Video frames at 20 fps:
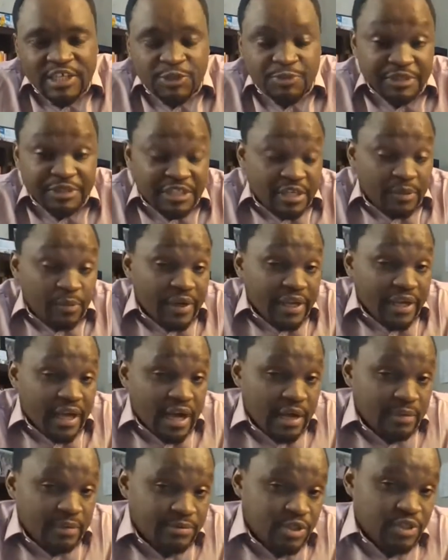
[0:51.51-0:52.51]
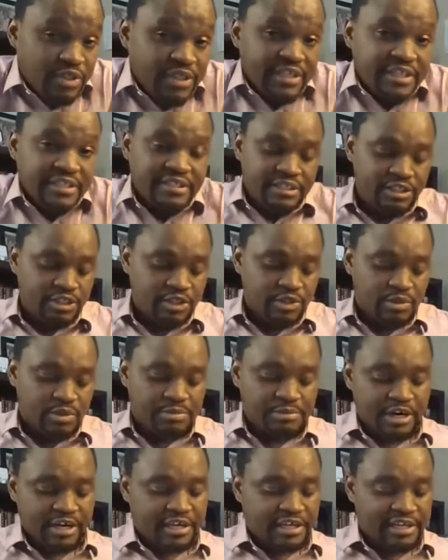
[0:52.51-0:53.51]
especially when it comes to their digital
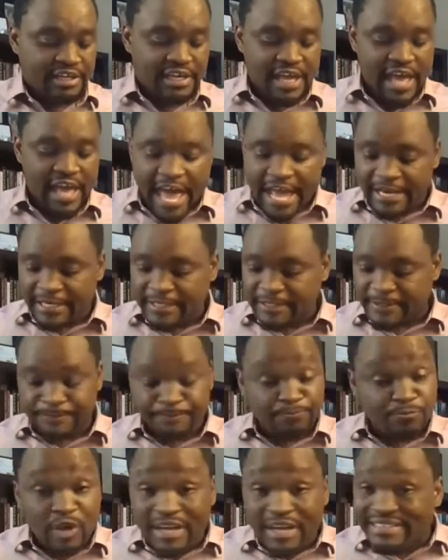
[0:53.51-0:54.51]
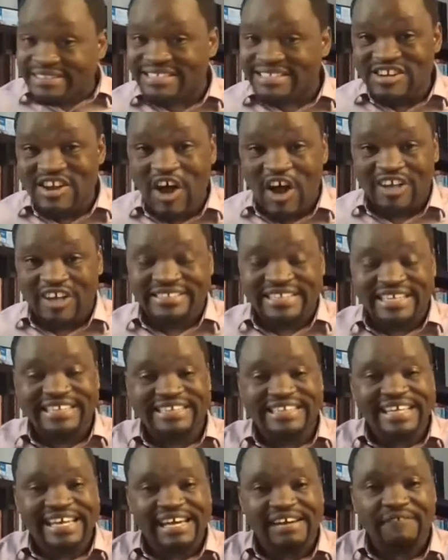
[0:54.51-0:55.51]
marketing, and it's not
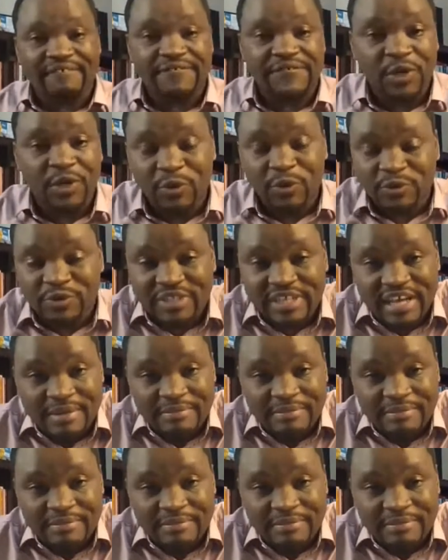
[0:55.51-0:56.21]
their fault.